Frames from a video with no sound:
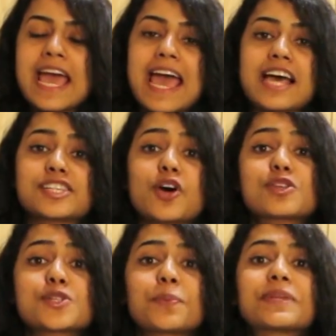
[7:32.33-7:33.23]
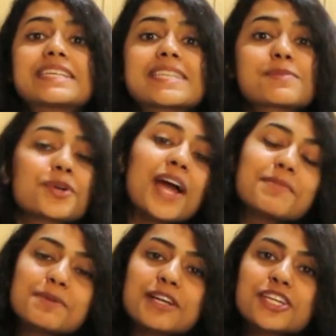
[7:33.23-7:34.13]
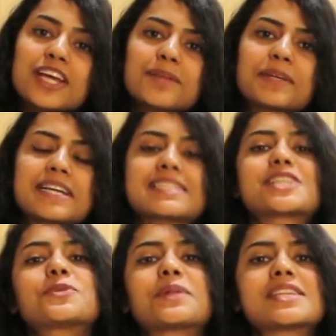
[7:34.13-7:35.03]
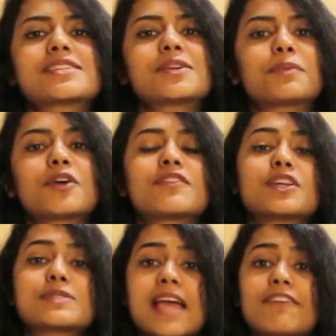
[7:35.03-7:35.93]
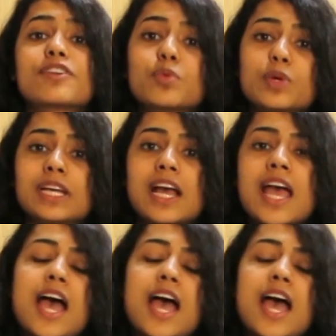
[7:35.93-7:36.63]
And also please subscribe to my channel because I do plan to upload videos every week.